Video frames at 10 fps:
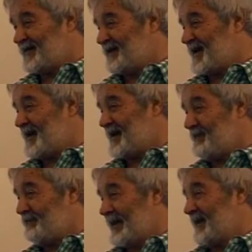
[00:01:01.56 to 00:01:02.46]
the
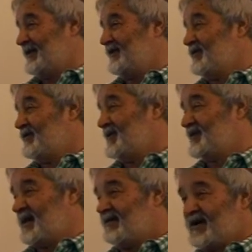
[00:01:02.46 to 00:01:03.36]
Sandian Black a few years
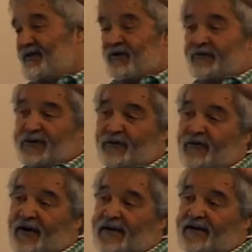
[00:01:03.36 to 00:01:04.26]
ago. I thought it was
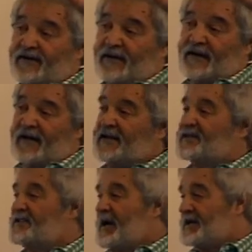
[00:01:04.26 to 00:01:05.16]
more or less
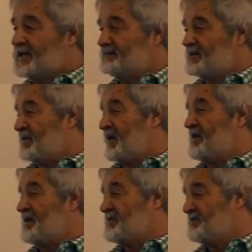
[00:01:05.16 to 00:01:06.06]
extinct, but
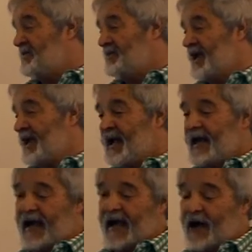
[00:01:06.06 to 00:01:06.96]
apparently not.
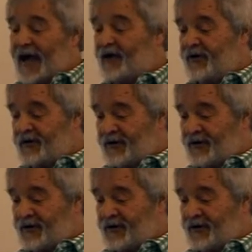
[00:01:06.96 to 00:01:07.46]
It hung on in